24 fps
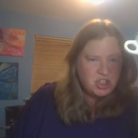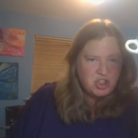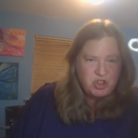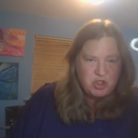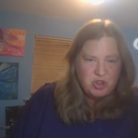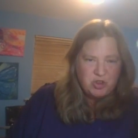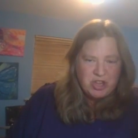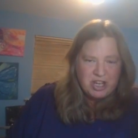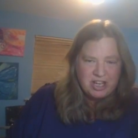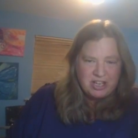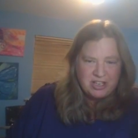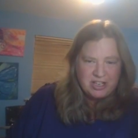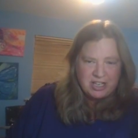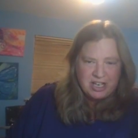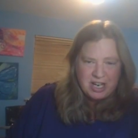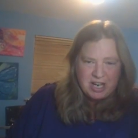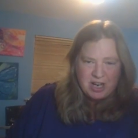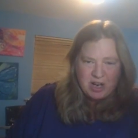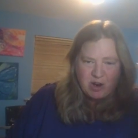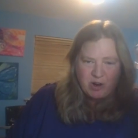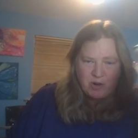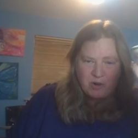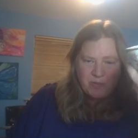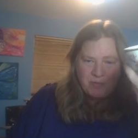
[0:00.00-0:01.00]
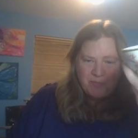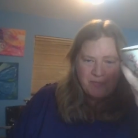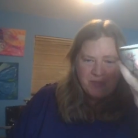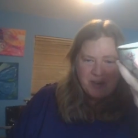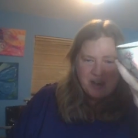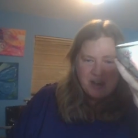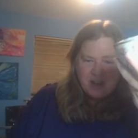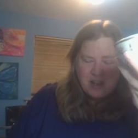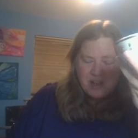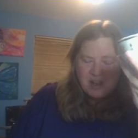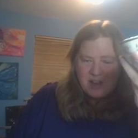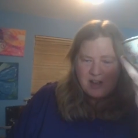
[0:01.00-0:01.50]
to do that now.
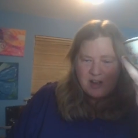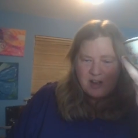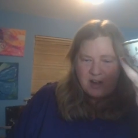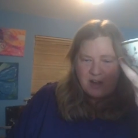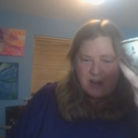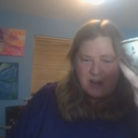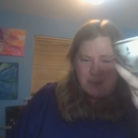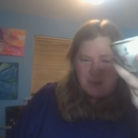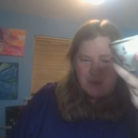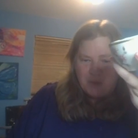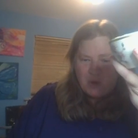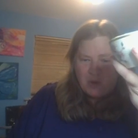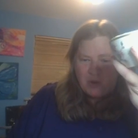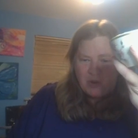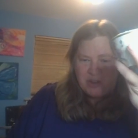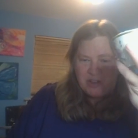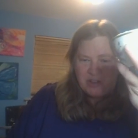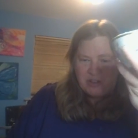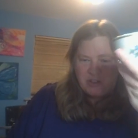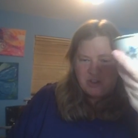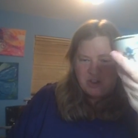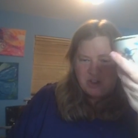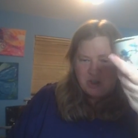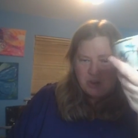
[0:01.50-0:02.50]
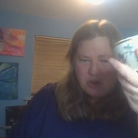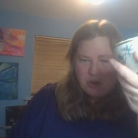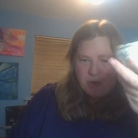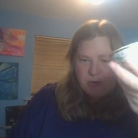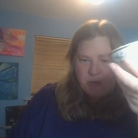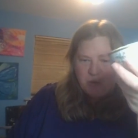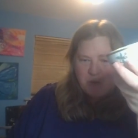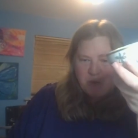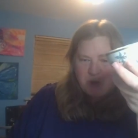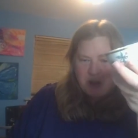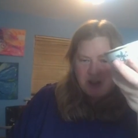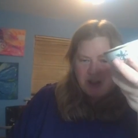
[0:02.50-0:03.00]
I'm going
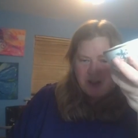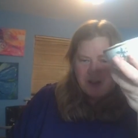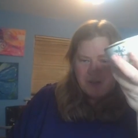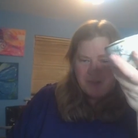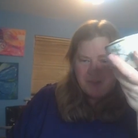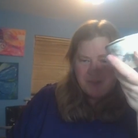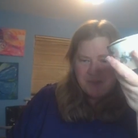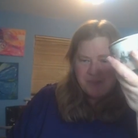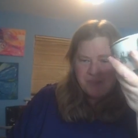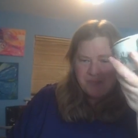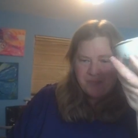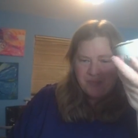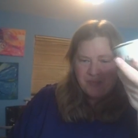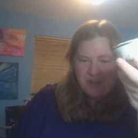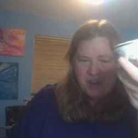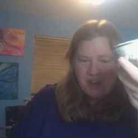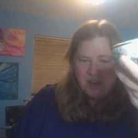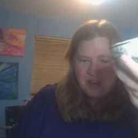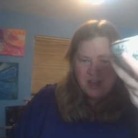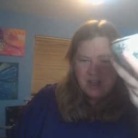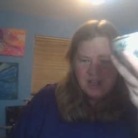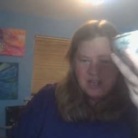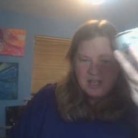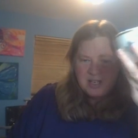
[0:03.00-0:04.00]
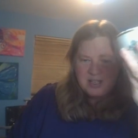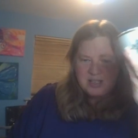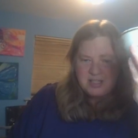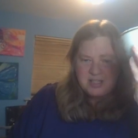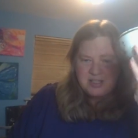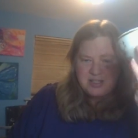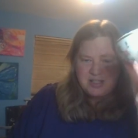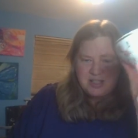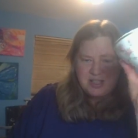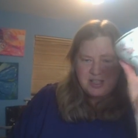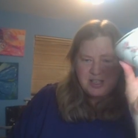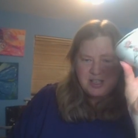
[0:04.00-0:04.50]
to uh, to
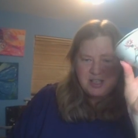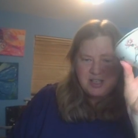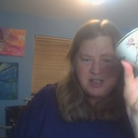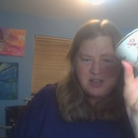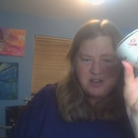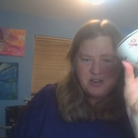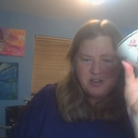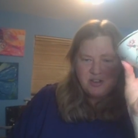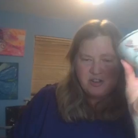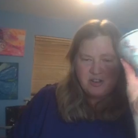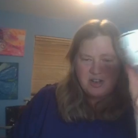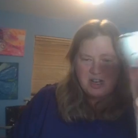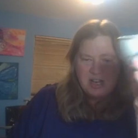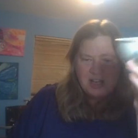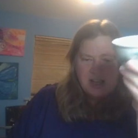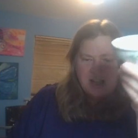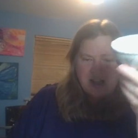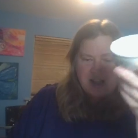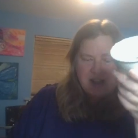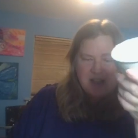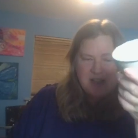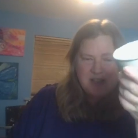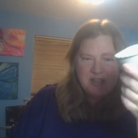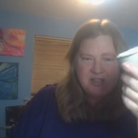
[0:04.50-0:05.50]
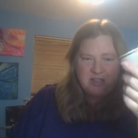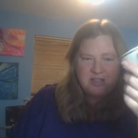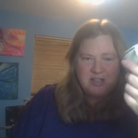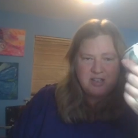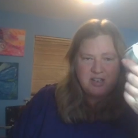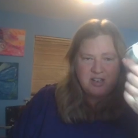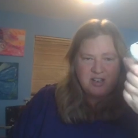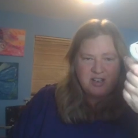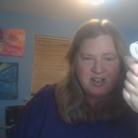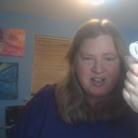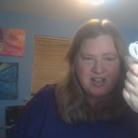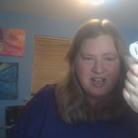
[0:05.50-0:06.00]
sit here and
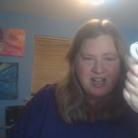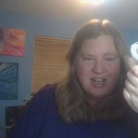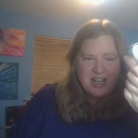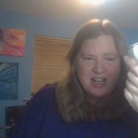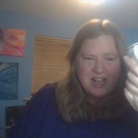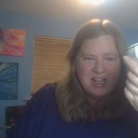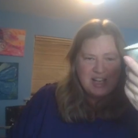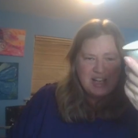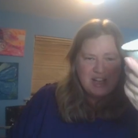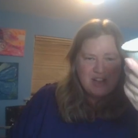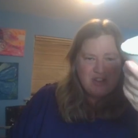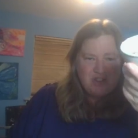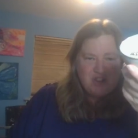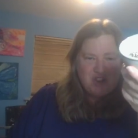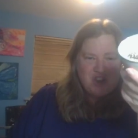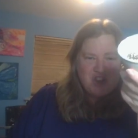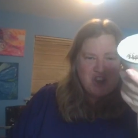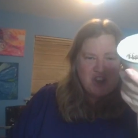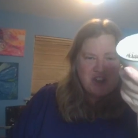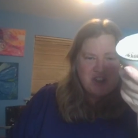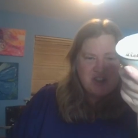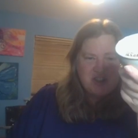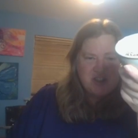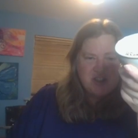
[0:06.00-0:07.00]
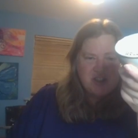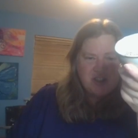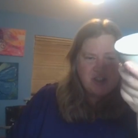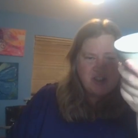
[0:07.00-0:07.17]
uh, and just